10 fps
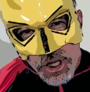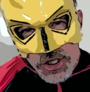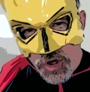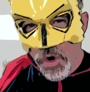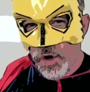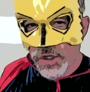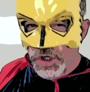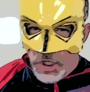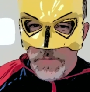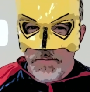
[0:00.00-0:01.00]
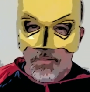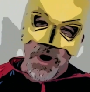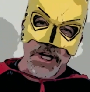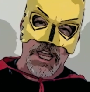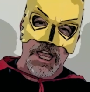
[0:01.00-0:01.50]
your good
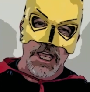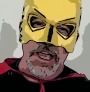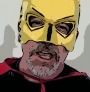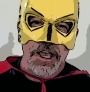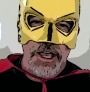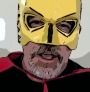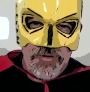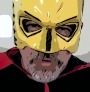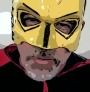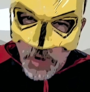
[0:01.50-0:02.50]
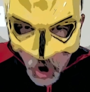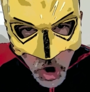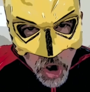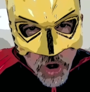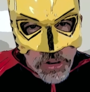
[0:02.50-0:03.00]
buddy from the
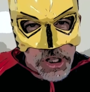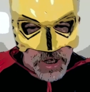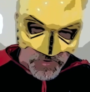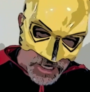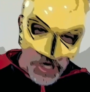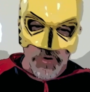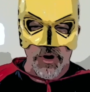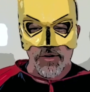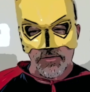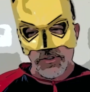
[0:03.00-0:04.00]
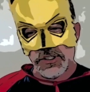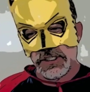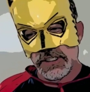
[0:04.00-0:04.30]
Hall of Heroes.